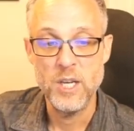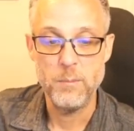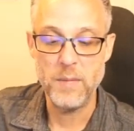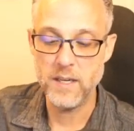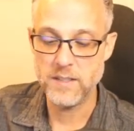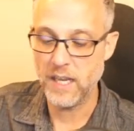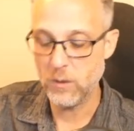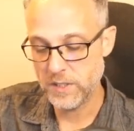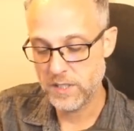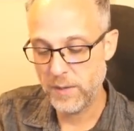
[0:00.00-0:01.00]
because, again,
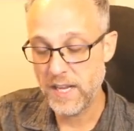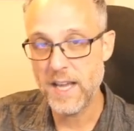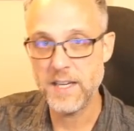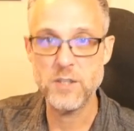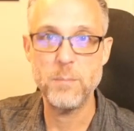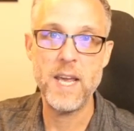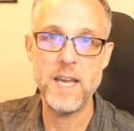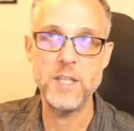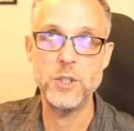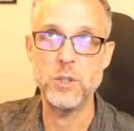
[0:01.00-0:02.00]
when somebody edits a
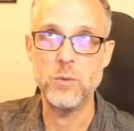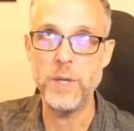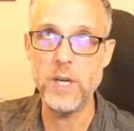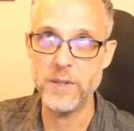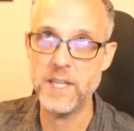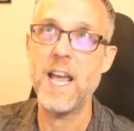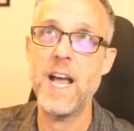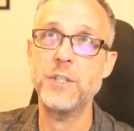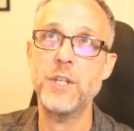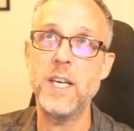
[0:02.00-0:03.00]
page, we know what the
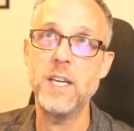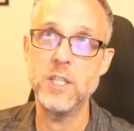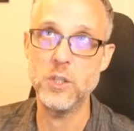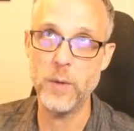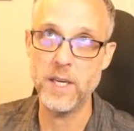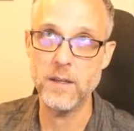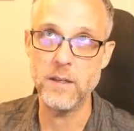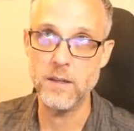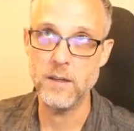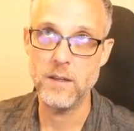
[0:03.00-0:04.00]
cache key is. We
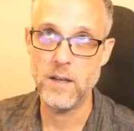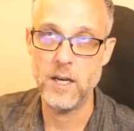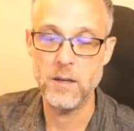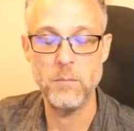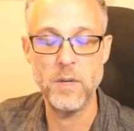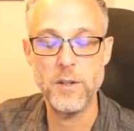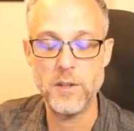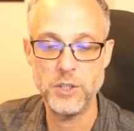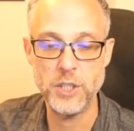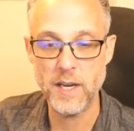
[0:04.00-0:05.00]
can
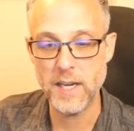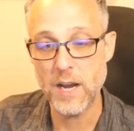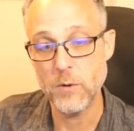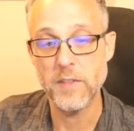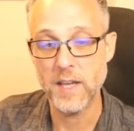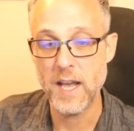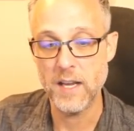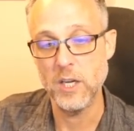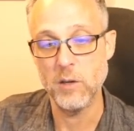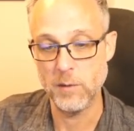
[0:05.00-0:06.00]
chuck it out of the
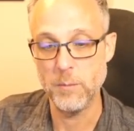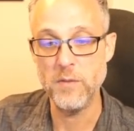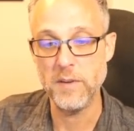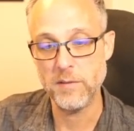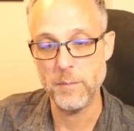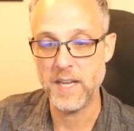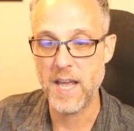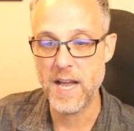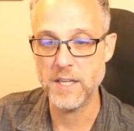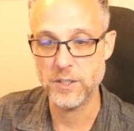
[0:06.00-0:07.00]
cache, remove it from the
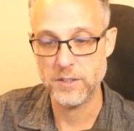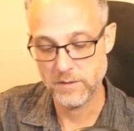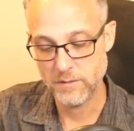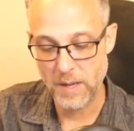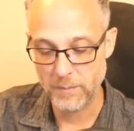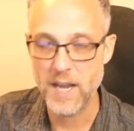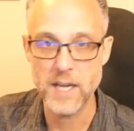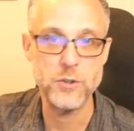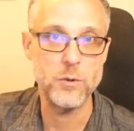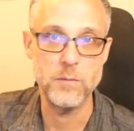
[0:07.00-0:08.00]
cache,
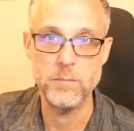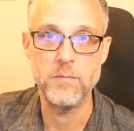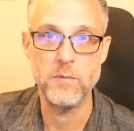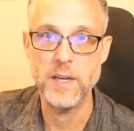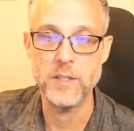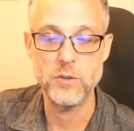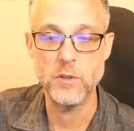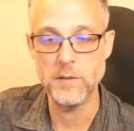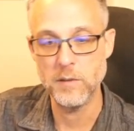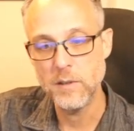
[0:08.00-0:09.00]
memcached or Redis
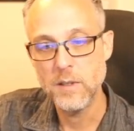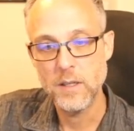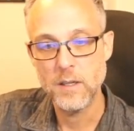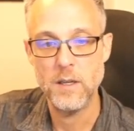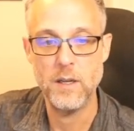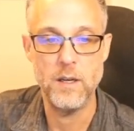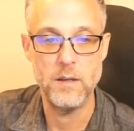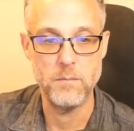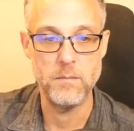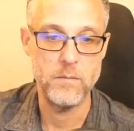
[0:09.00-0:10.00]
server
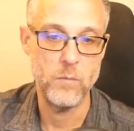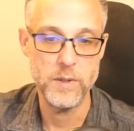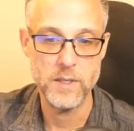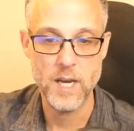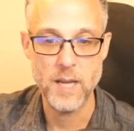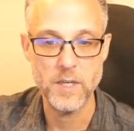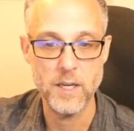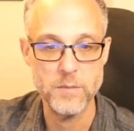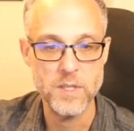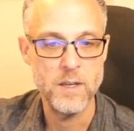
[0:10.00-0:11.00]
when the time
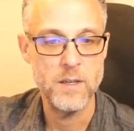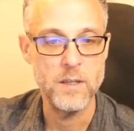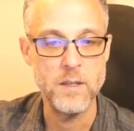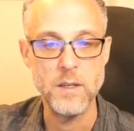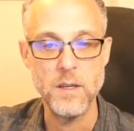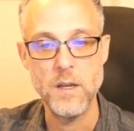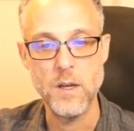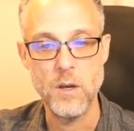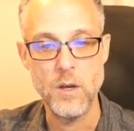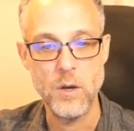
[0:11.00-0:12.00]
comes.
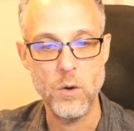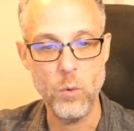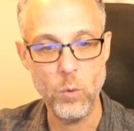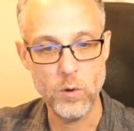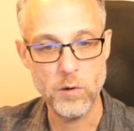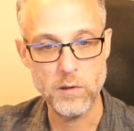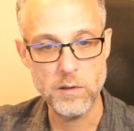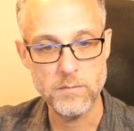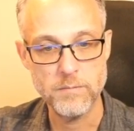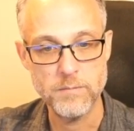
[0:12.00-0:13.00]
Or